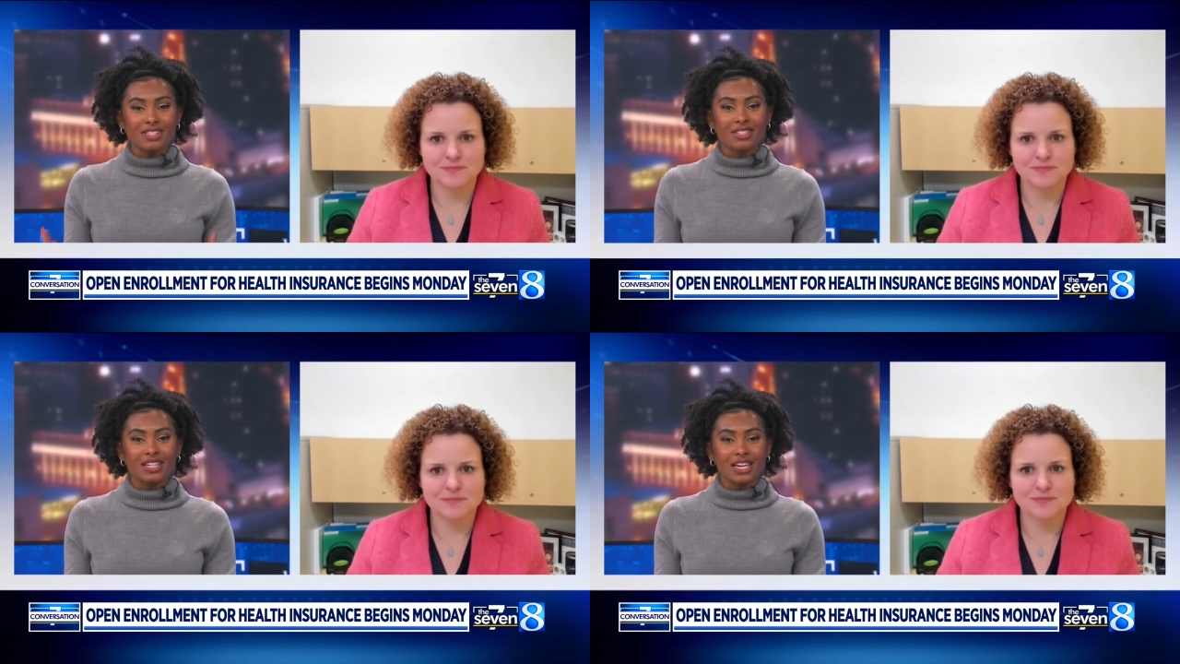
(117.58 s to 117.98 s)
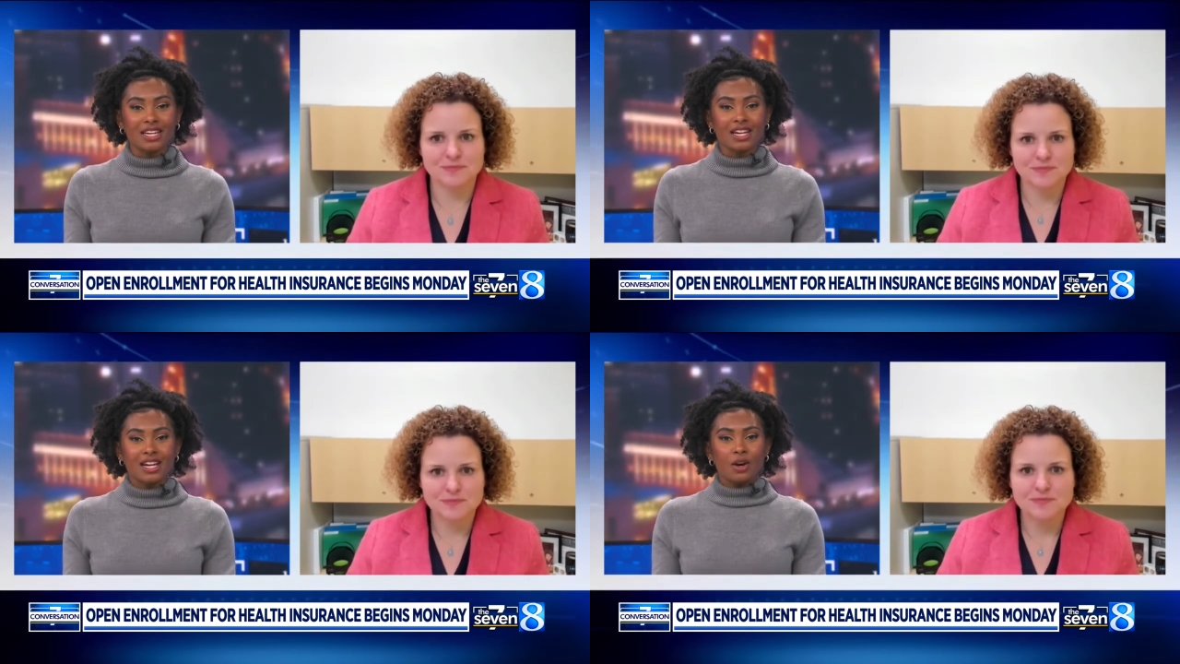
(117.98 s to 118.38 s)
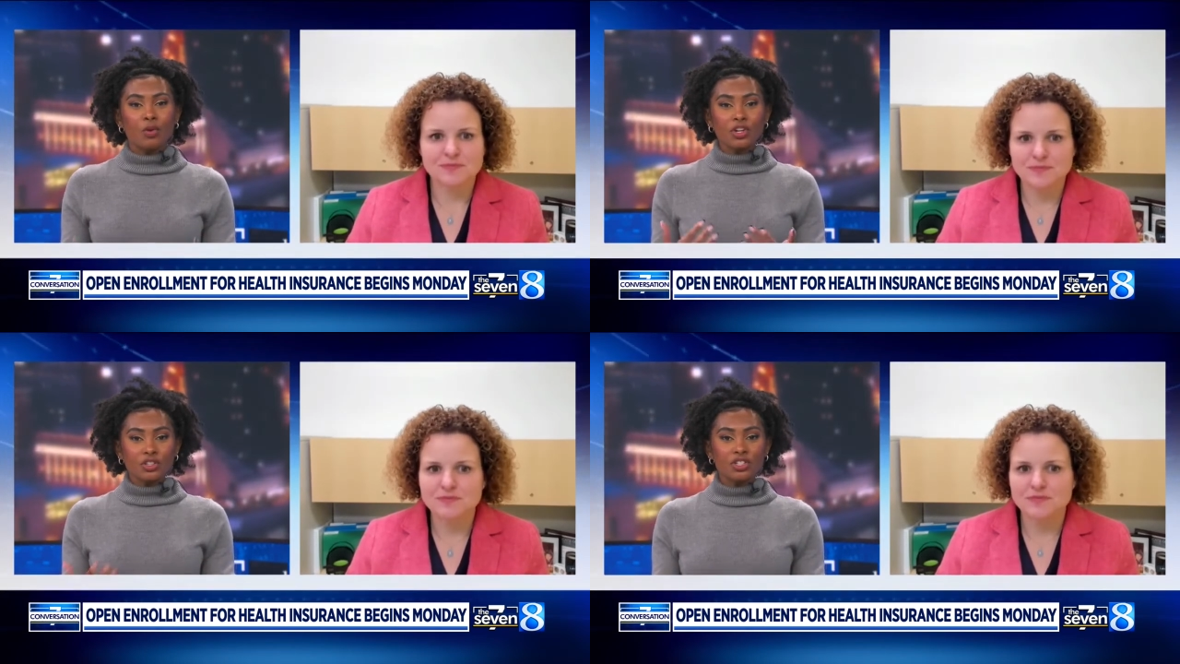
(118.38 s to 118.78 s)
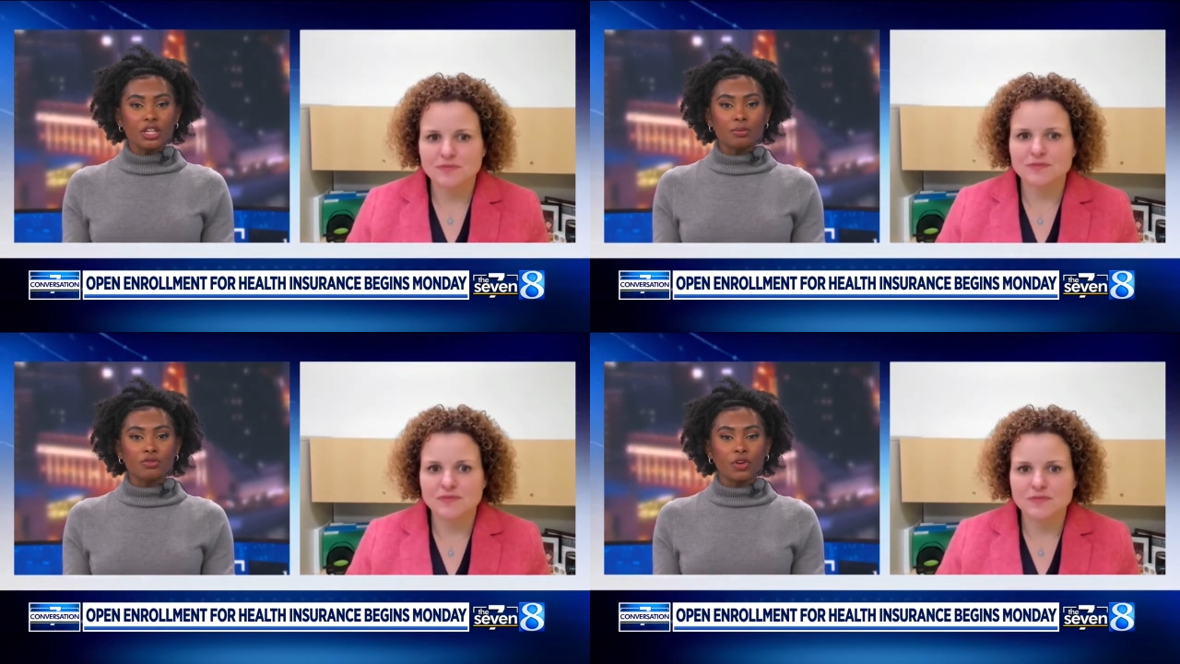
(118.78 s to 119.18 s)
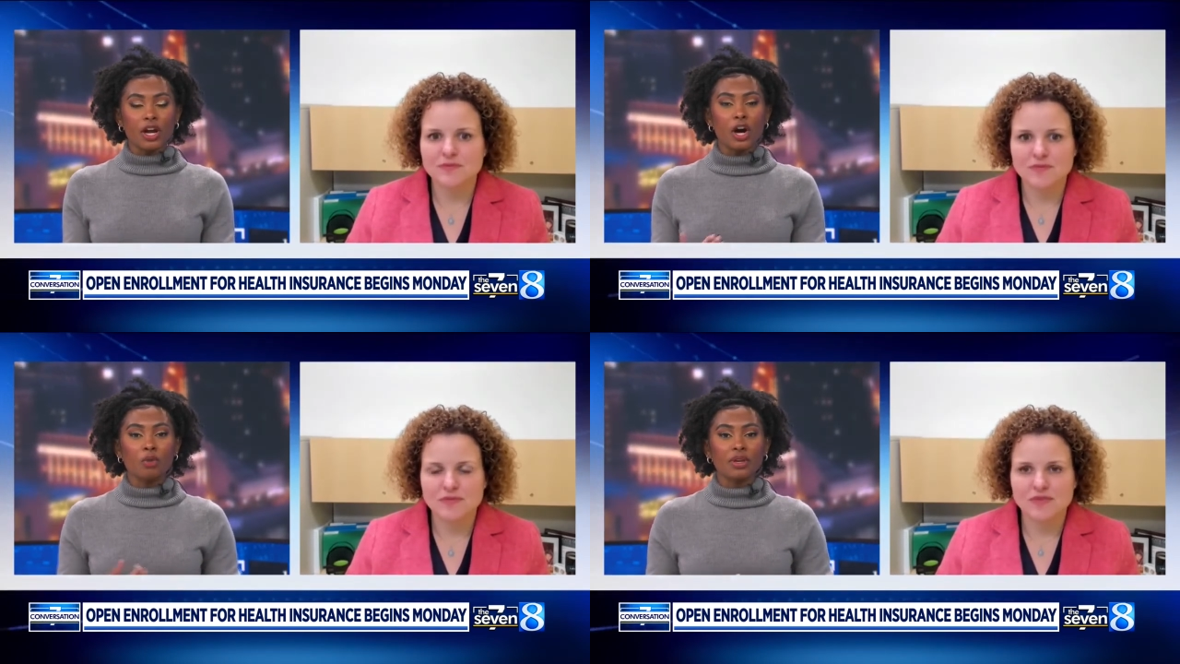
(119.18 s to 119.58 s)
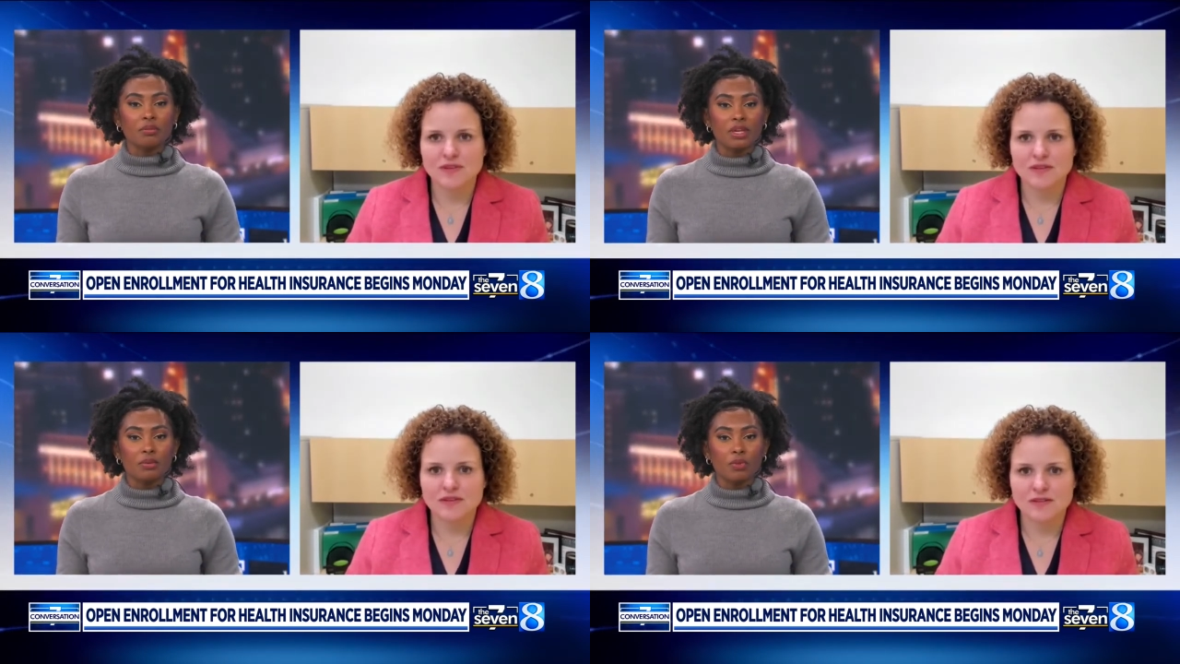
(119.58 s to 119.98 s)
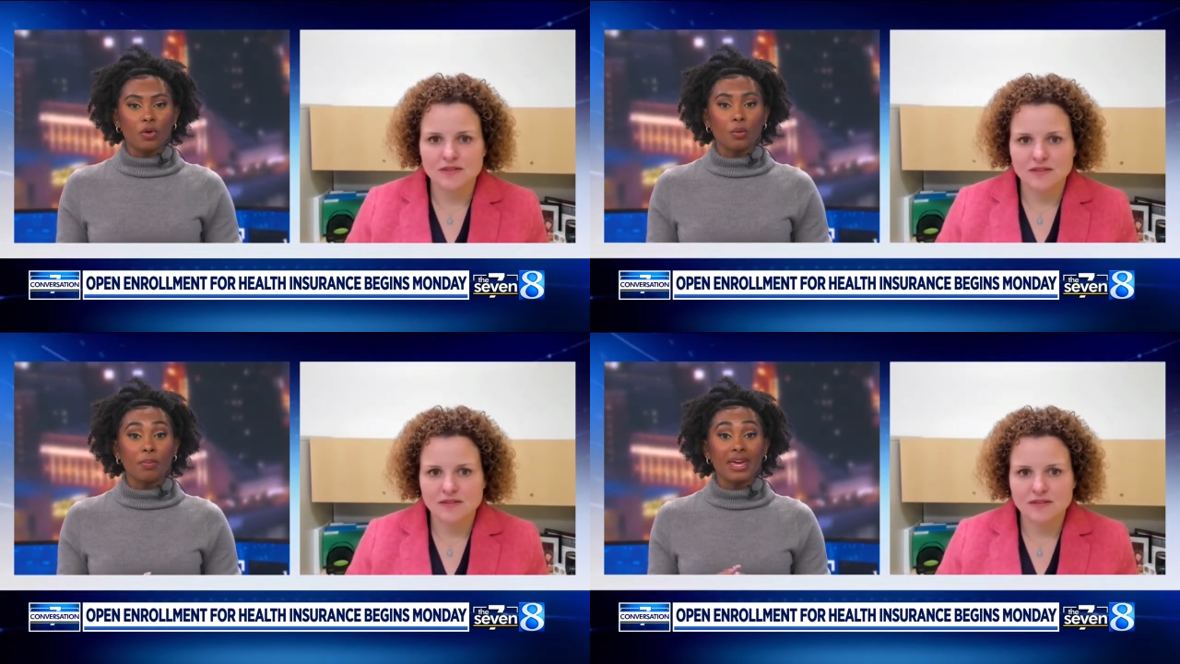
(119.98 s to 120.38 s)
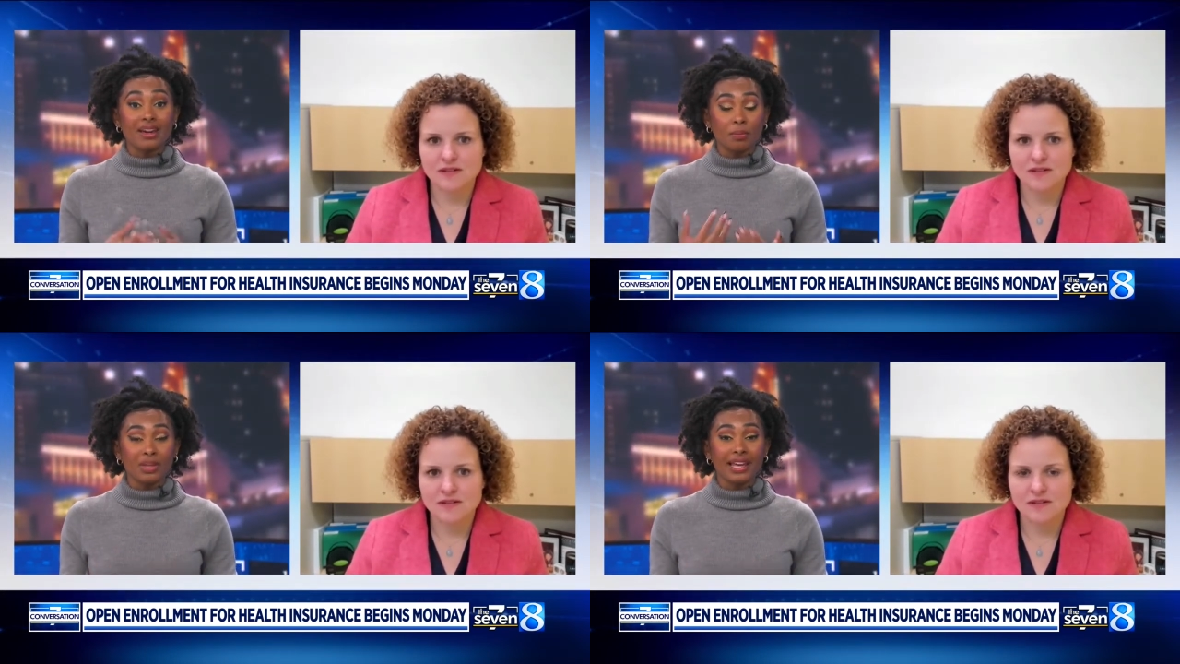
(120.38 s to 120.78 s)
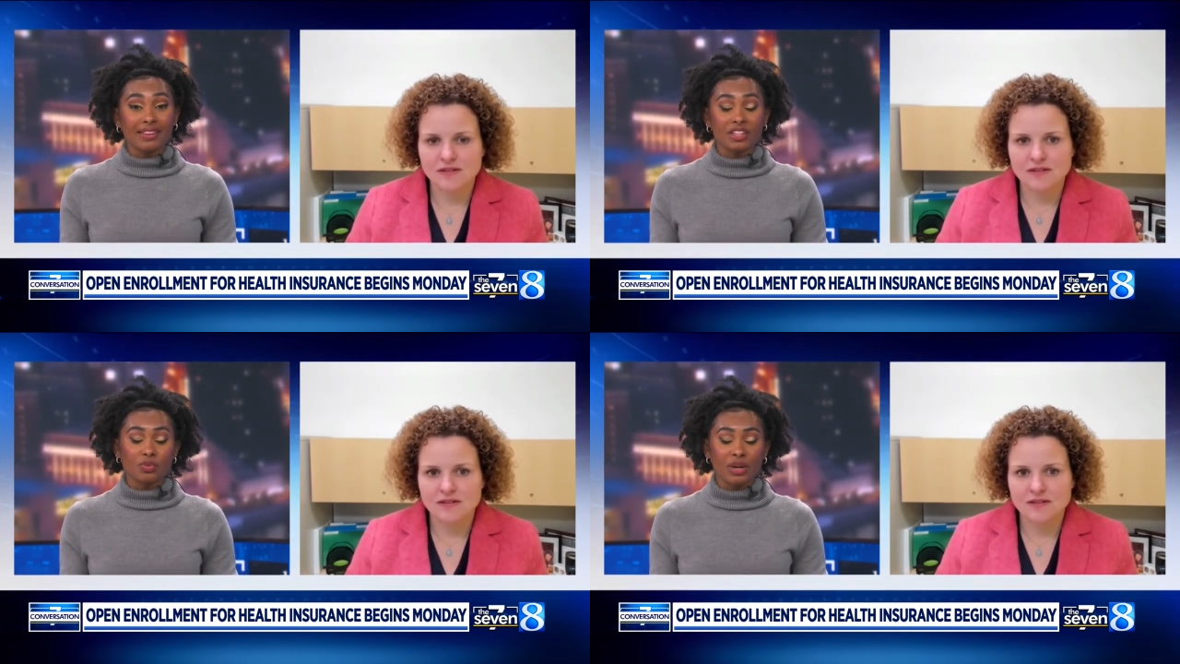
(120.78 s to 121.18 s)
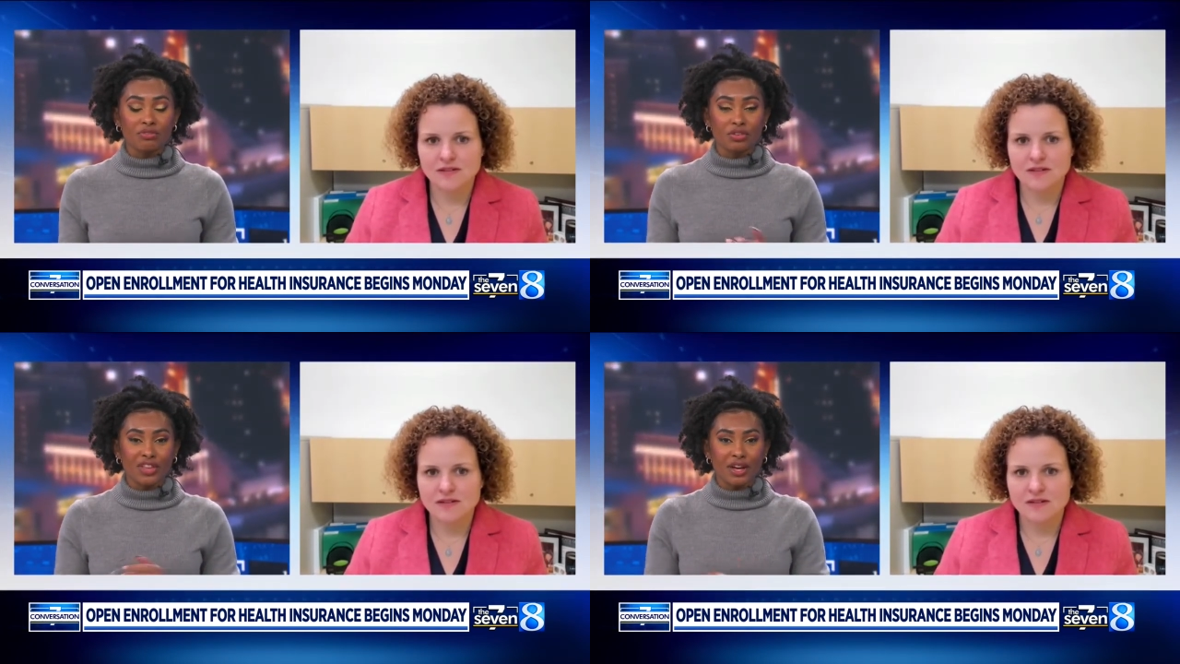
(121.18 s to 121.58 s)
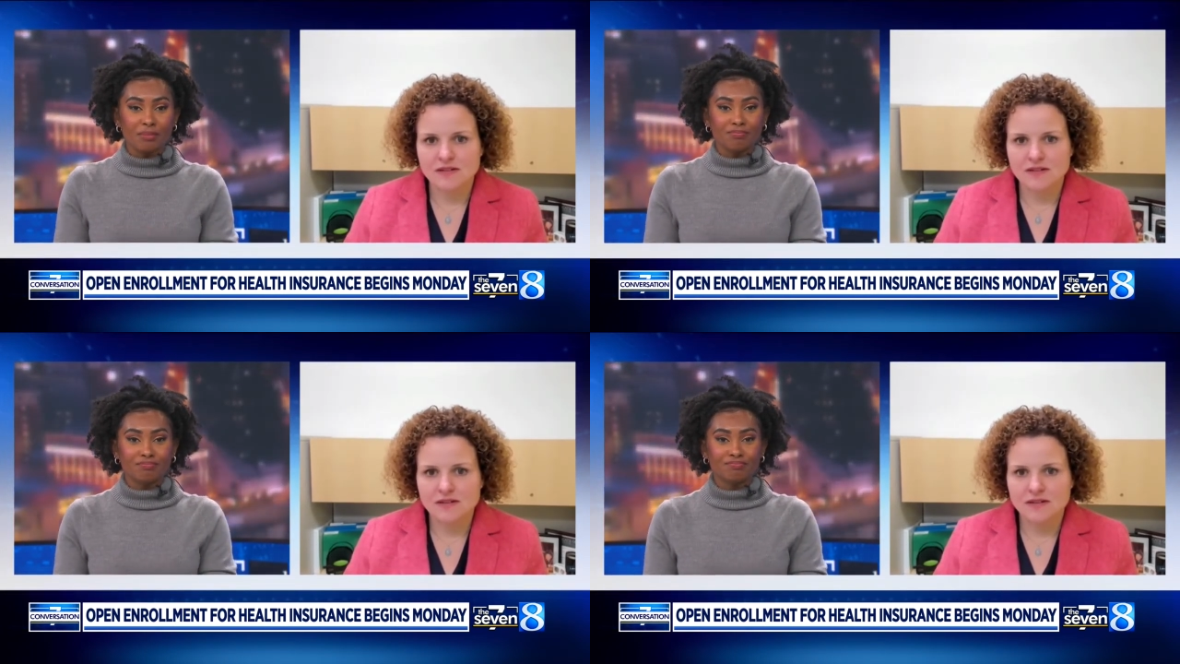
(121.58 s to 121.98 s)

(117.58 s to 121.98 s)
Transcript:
Speaker 1: need. What are your tips for helping people pick a plan that's right for them?